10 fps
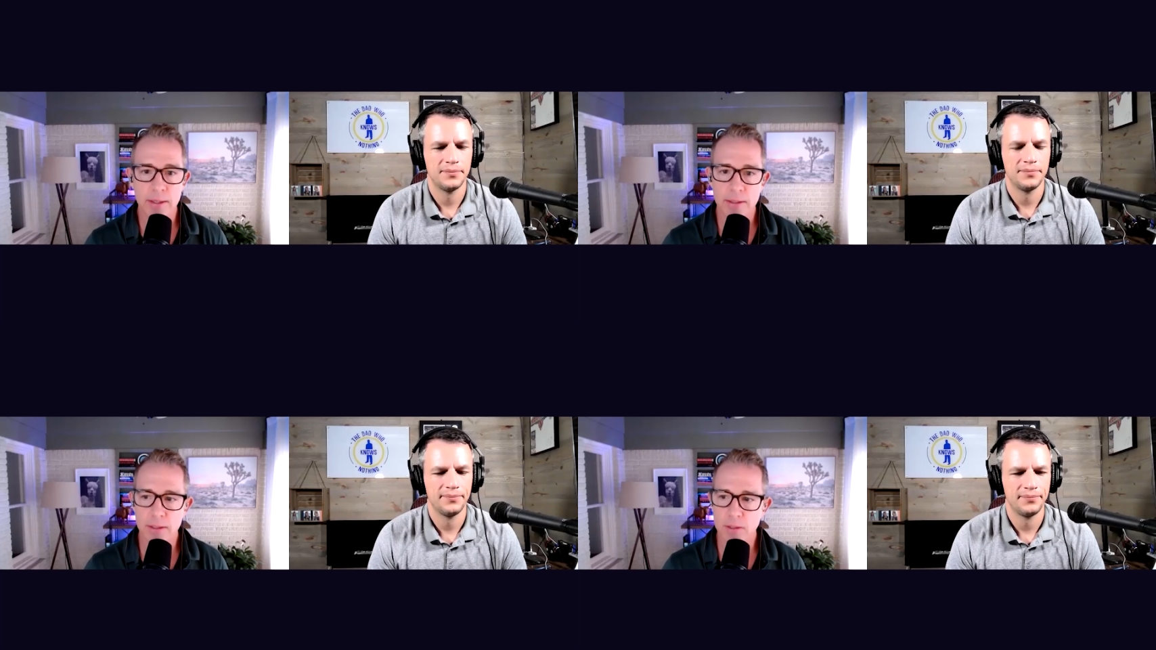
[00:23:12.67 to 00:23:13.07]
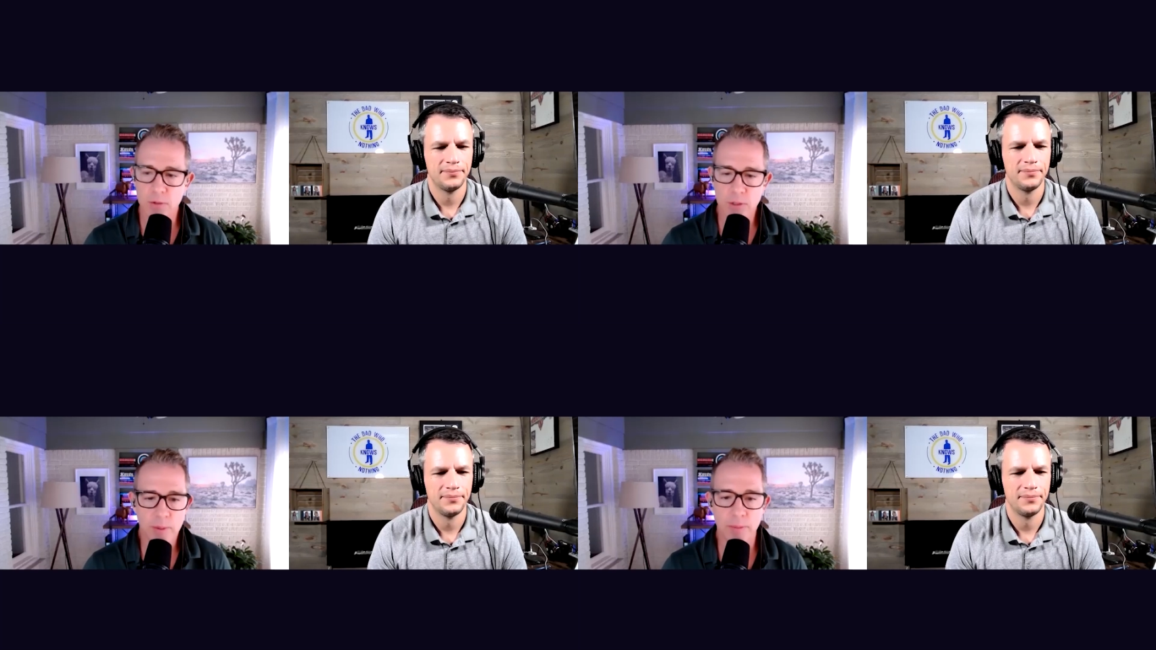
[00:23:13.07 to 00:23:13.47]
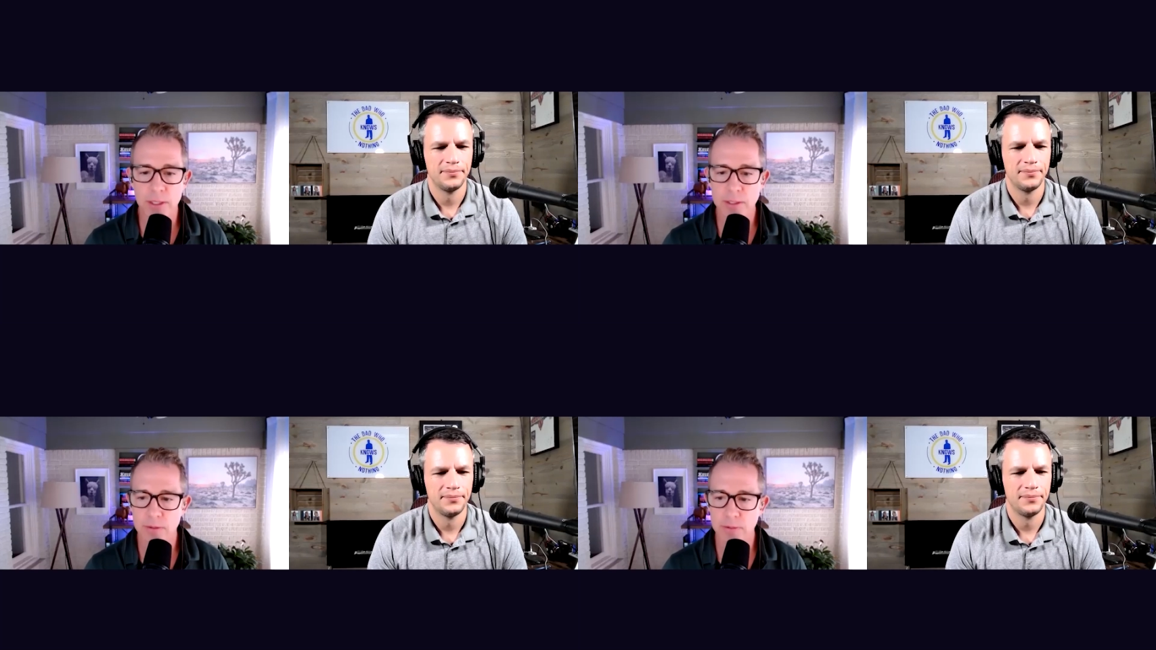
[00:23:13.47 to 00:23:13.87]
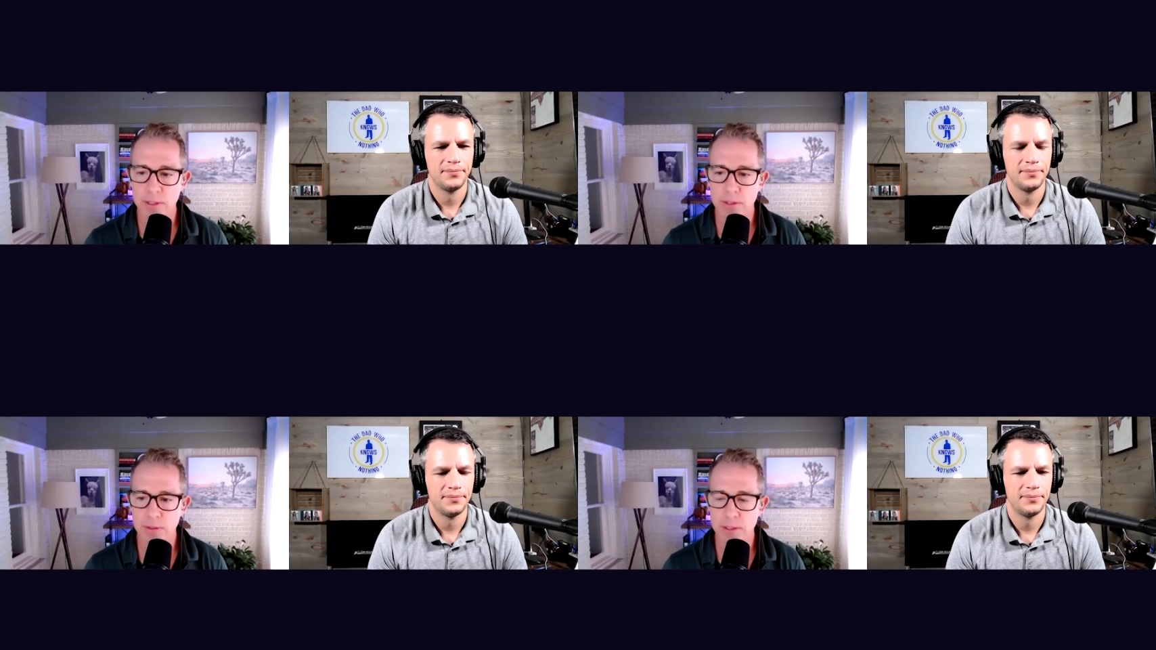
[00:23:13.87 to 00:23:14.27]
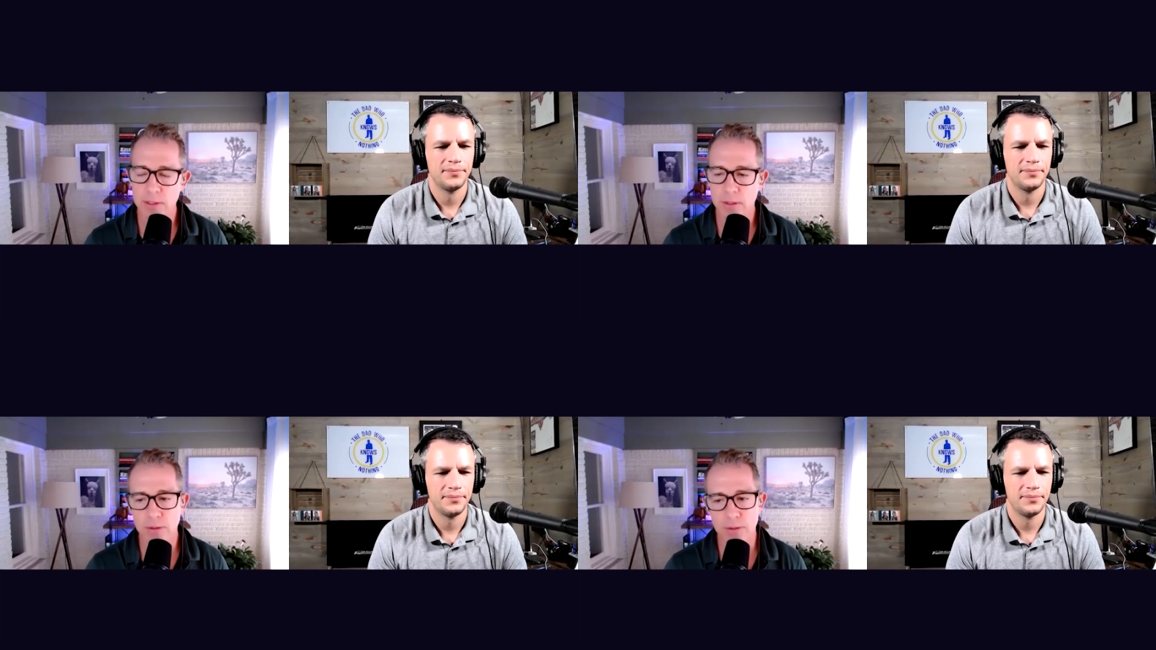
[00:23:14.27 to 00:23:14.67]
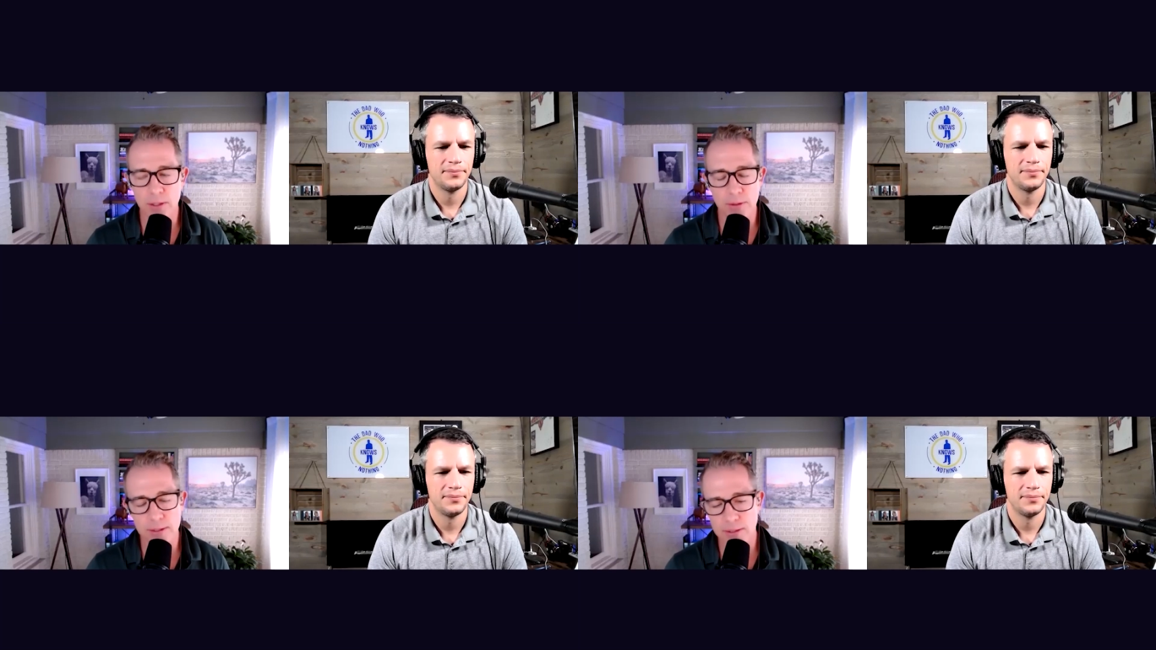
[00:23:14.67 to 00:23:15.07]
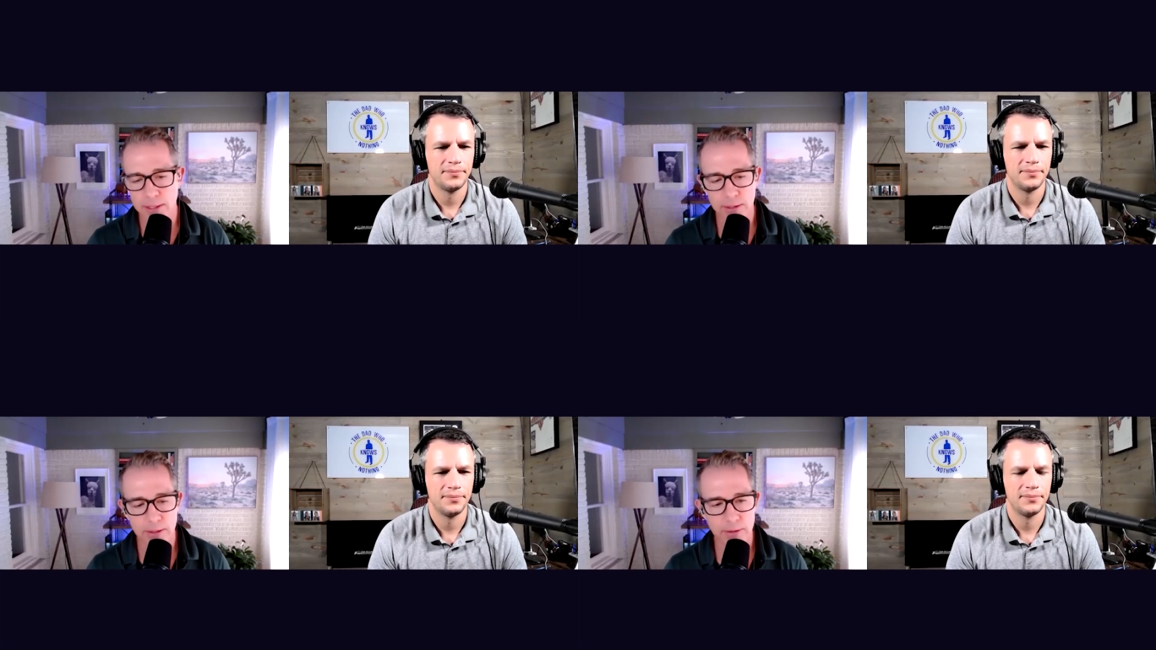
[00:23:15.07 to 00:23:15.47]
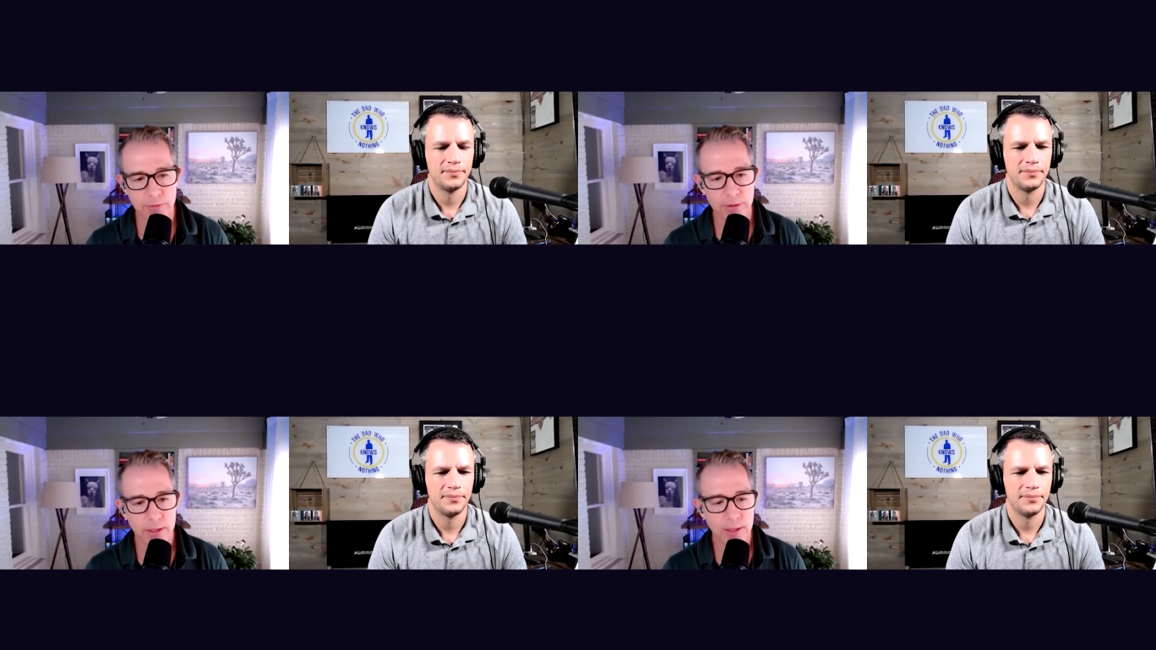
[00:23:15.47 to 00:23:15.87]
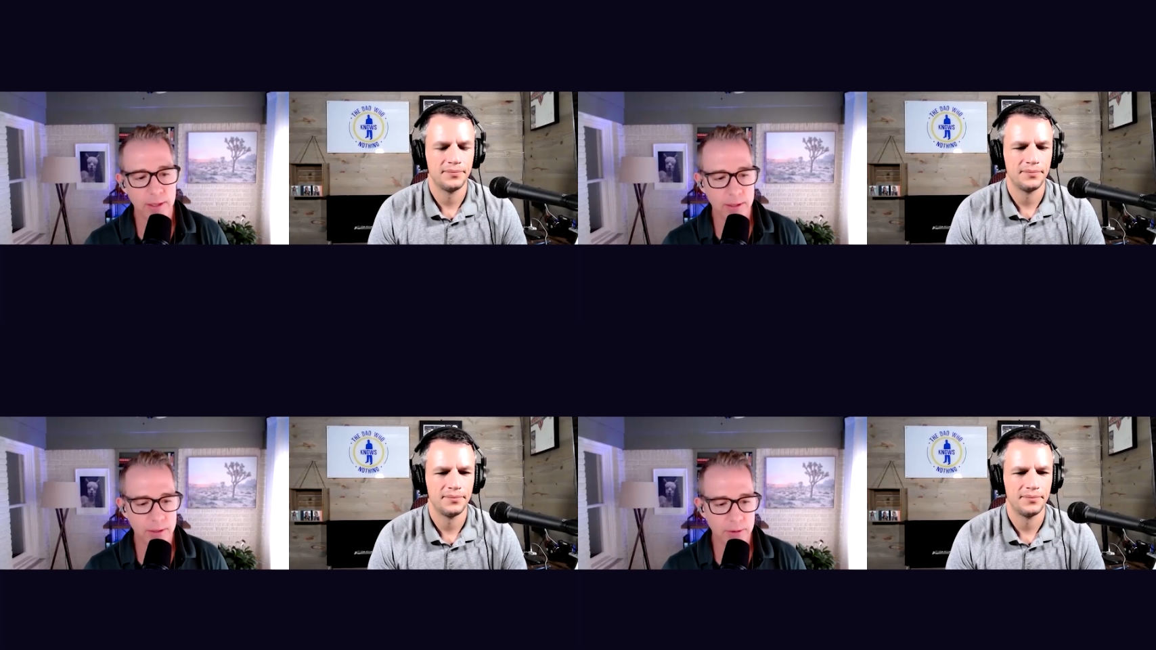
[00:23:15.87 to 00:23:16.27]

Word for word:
Speaker 1: that just wants to be present with you and so you know as a leader if you